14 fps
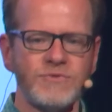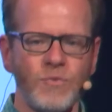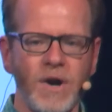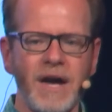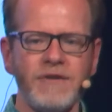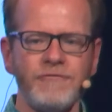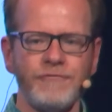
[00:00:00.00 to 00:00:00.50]

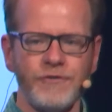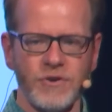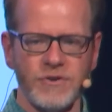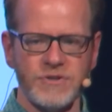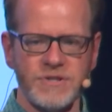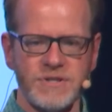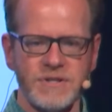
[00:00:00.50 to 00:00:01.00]
why
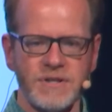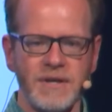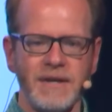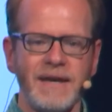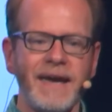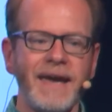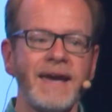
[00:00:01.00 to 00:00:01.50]
first.
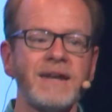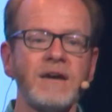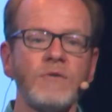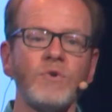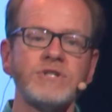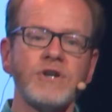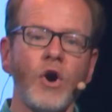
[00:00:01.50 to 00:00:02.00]
And I
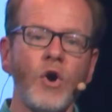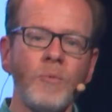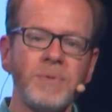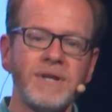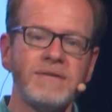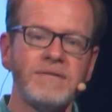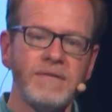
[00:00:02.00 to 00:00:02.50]
want to
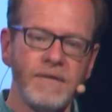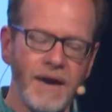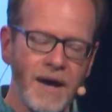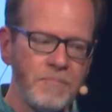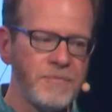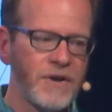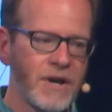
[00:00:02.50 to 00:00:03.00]
open
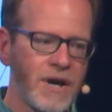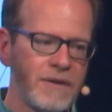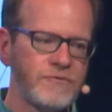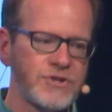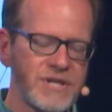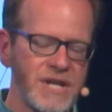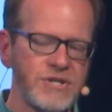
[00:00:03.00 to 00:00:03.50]
up the
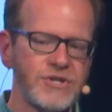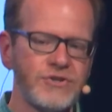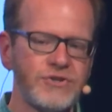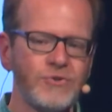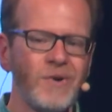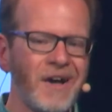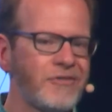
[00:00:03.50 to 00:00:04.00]
conversation
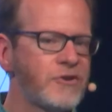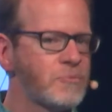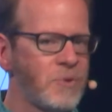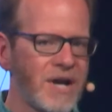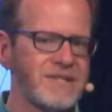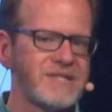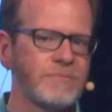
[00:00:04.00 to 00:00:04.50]
to other
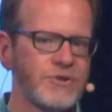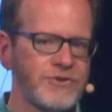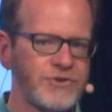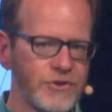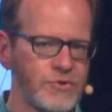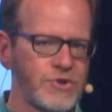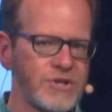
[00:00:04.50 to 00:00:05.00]
possible
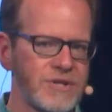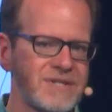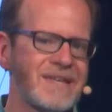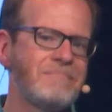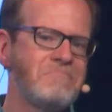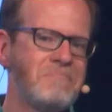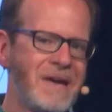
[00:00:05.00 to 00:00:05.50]
solutions
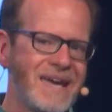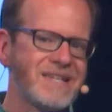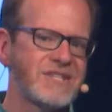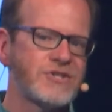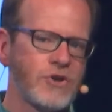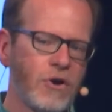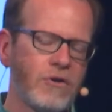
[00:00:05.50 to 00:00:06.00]
that may
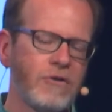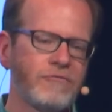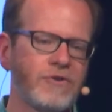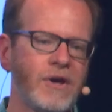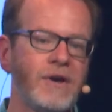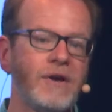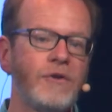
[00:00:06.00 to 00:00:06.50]
solve
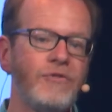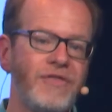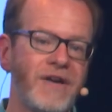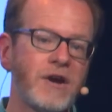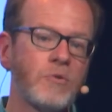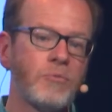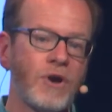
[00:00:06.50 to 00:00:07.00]

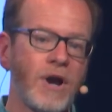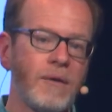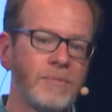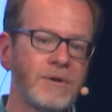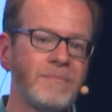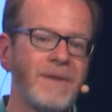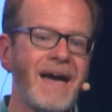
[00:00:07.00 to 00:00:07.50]
their
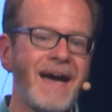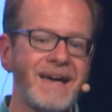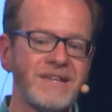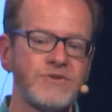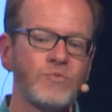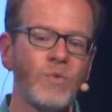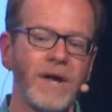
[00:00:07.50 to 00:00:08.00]
problem
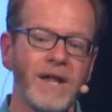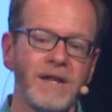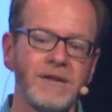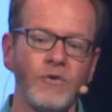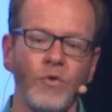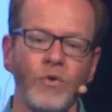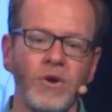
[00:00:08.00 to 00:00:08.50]
as
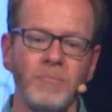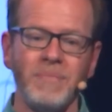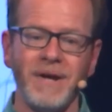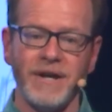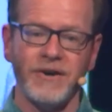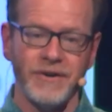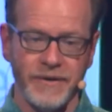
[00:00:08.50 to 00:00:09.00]
well or
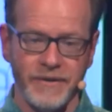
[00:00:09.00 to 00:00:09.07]
better.